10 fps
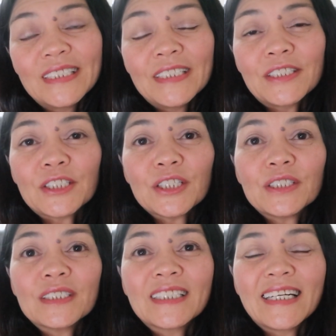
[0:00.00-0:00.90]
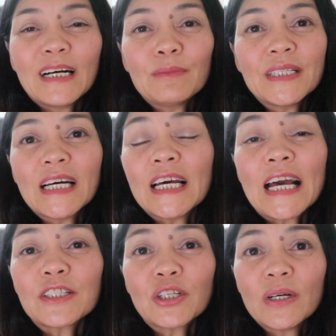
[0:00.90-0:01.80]
you know, I mean, I
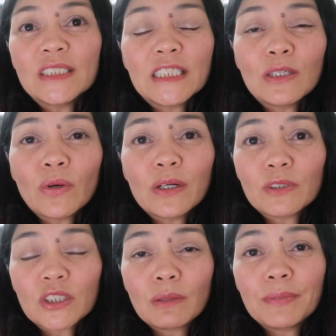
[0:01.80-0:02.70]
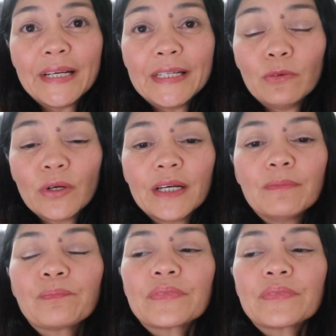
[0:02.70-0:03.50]
had no idea what it was going to be anyway.